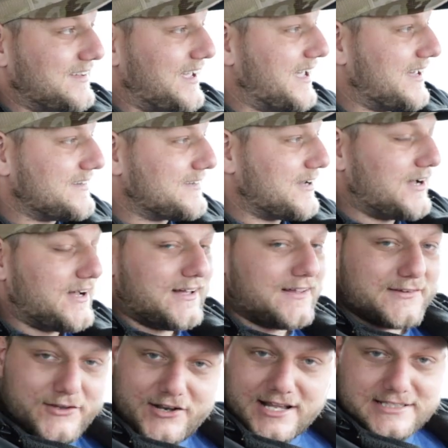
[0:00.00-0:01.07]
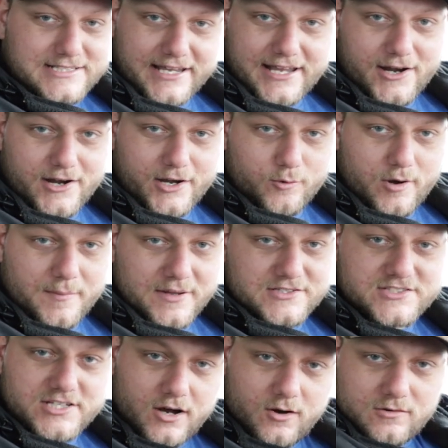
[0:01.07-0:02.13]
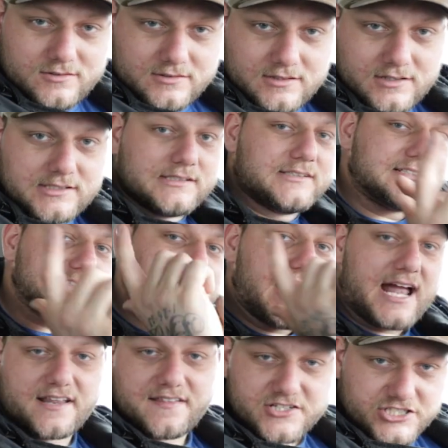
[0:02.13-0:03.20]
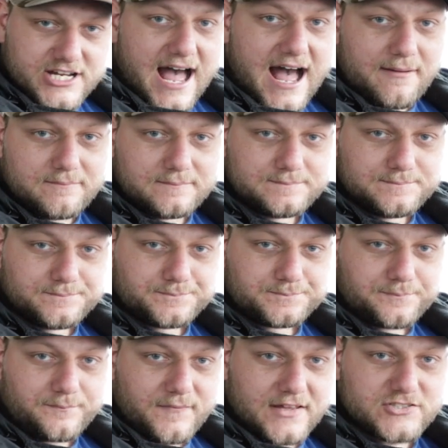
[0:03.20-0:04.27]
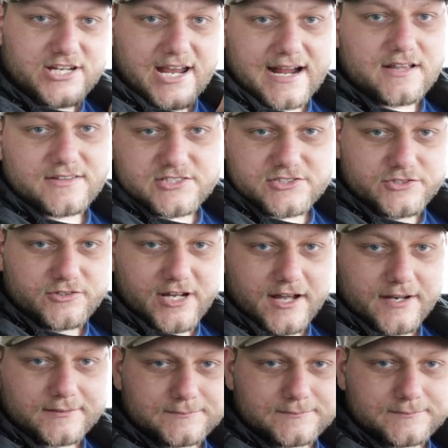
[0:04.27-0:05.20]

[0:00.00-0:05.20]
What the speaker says: And you gotta take care of your women. So let's head to the shop and check out this new gun.